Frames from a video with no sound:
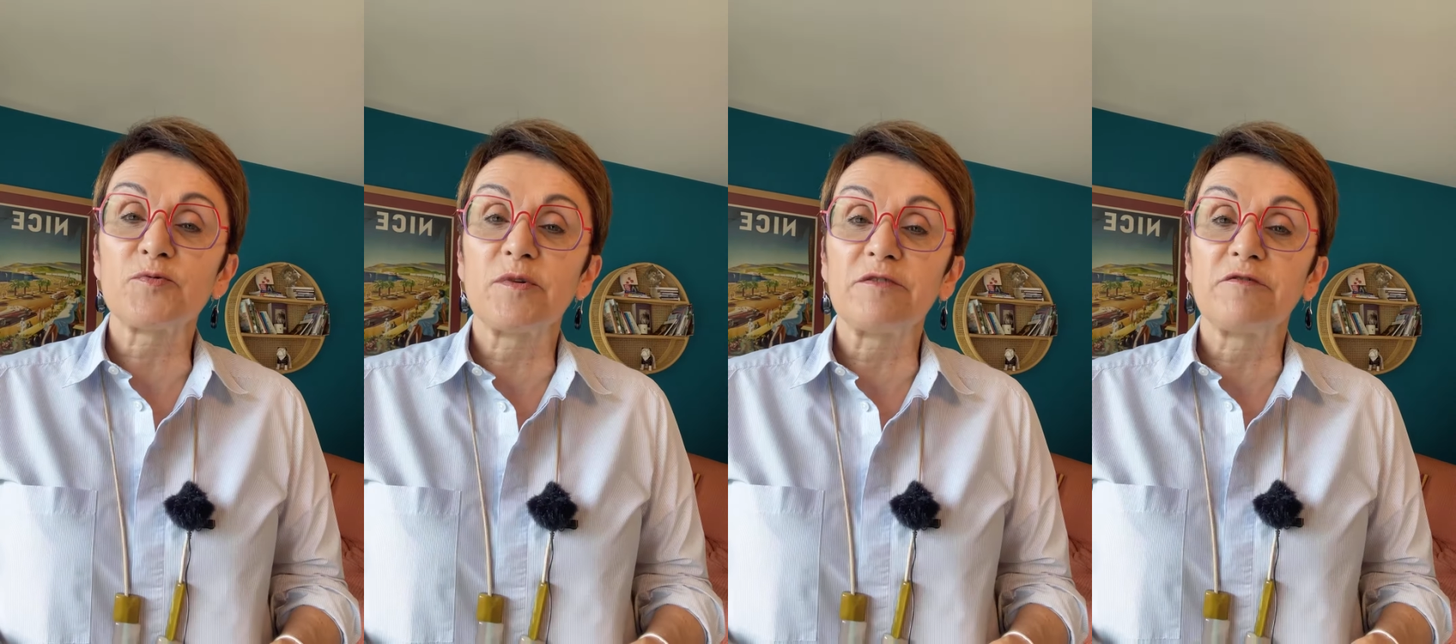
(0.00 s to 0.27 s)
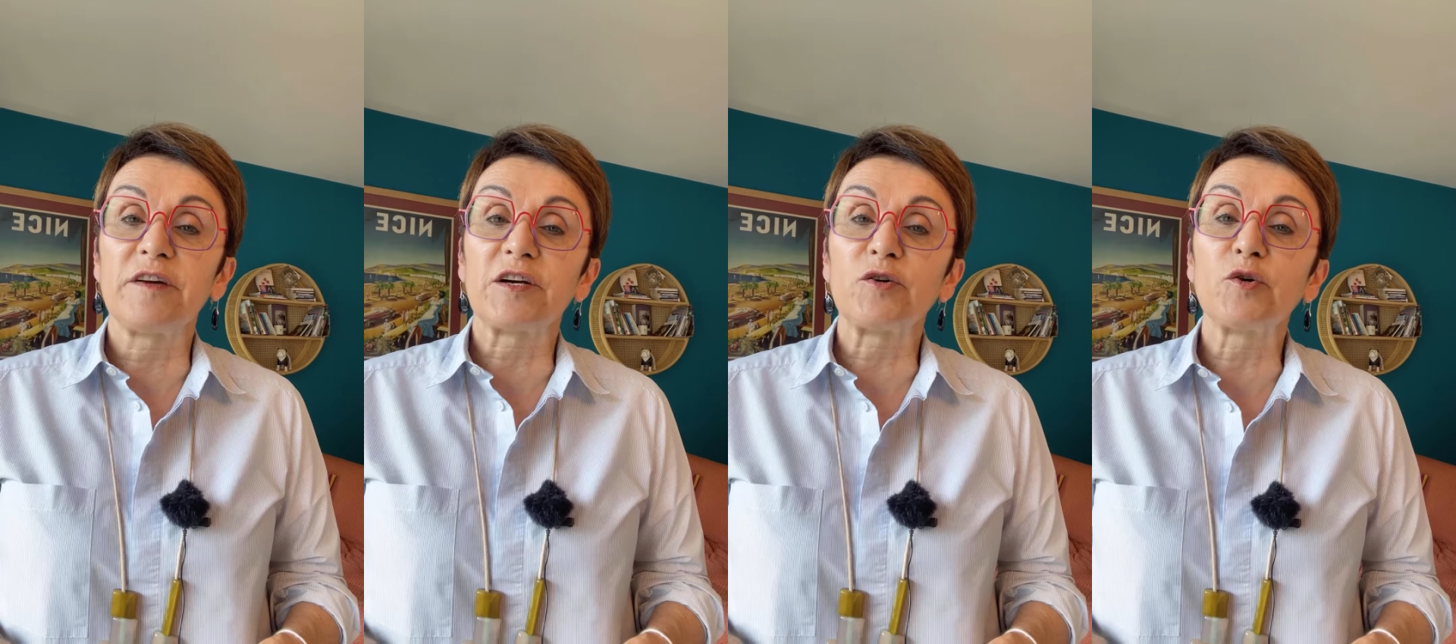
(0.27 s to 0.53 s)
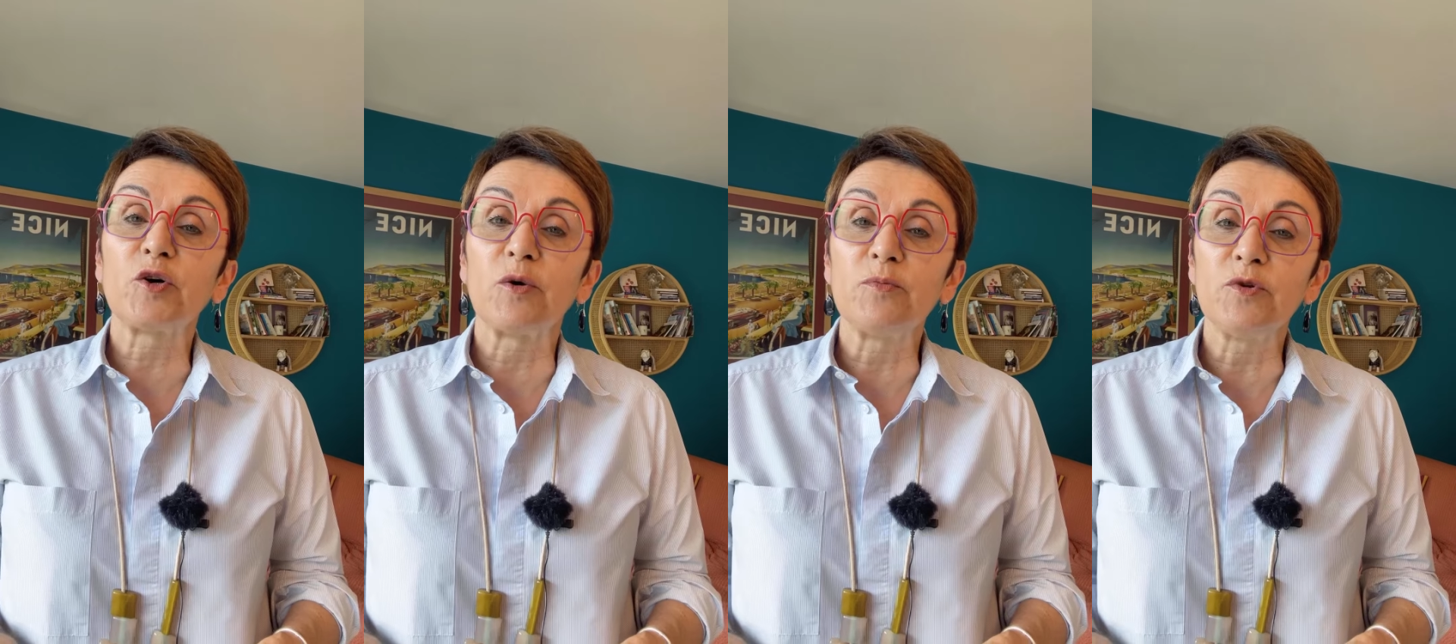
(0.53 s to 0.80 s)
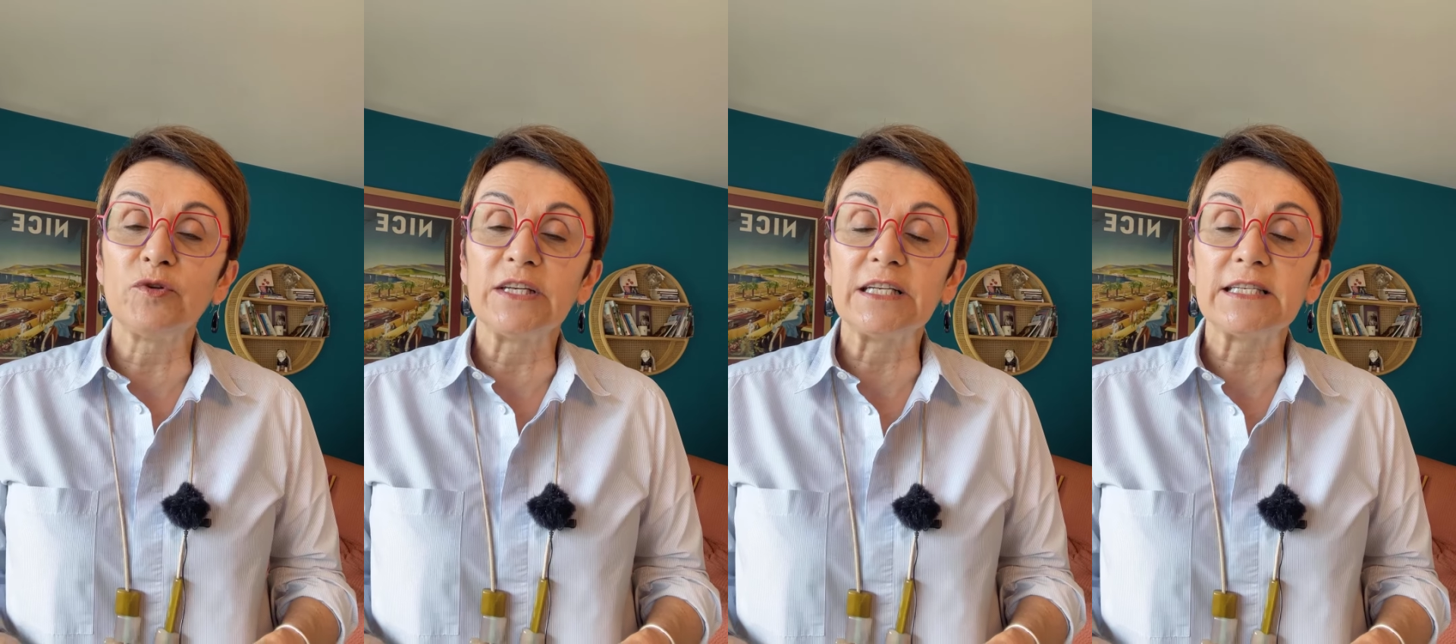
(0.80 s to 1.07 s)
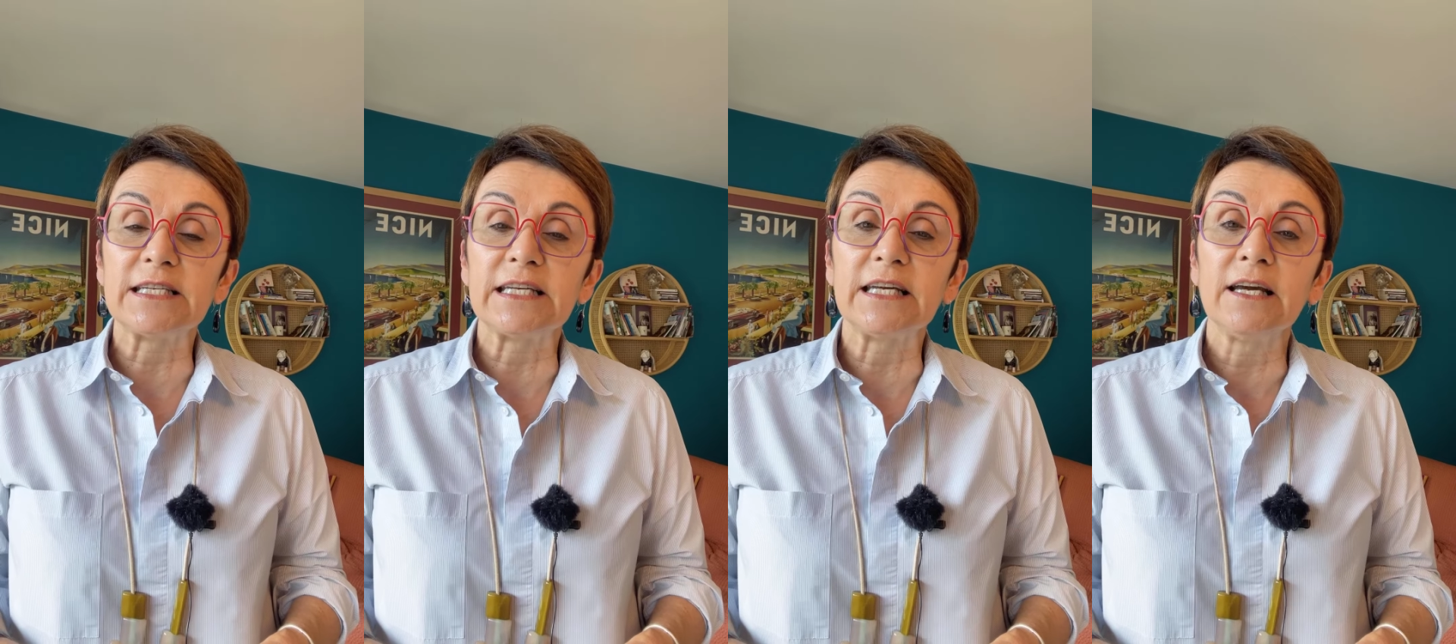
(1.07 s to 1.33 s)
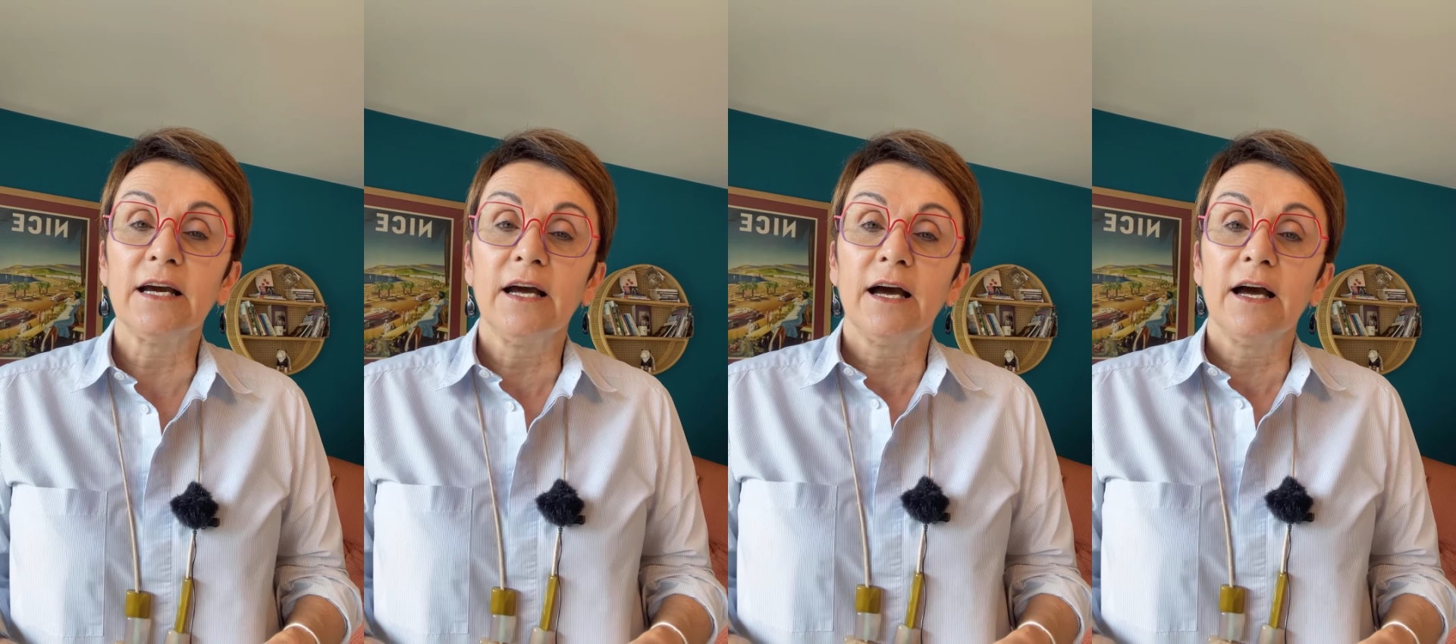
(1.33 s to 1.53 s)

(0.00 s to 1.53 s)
with Véro community